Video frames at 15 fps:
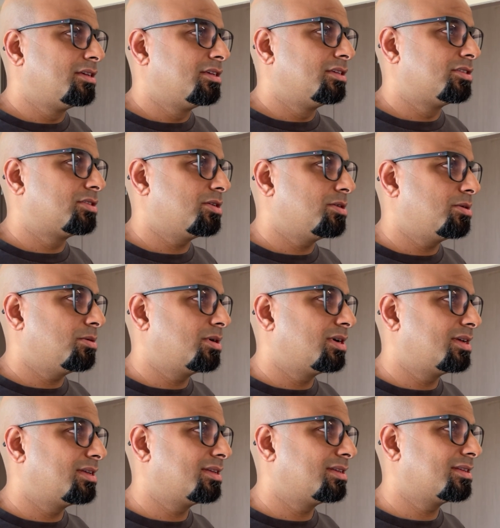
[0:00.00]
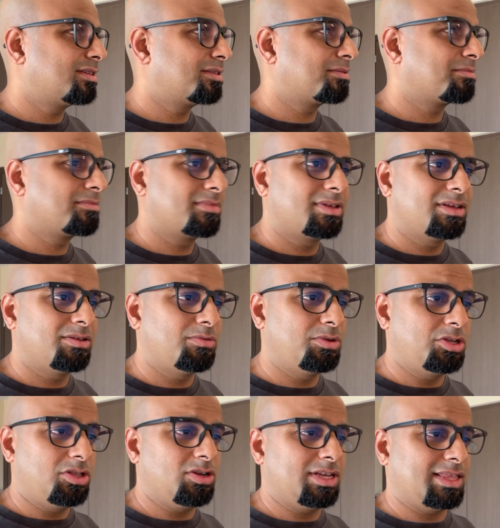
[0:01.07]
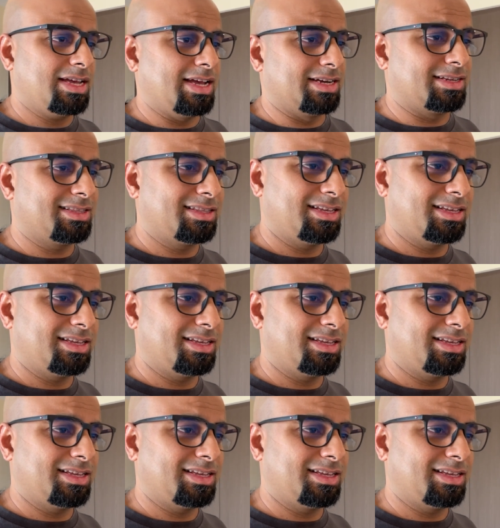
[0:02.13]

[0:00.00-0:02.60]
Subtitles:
so when you look at that,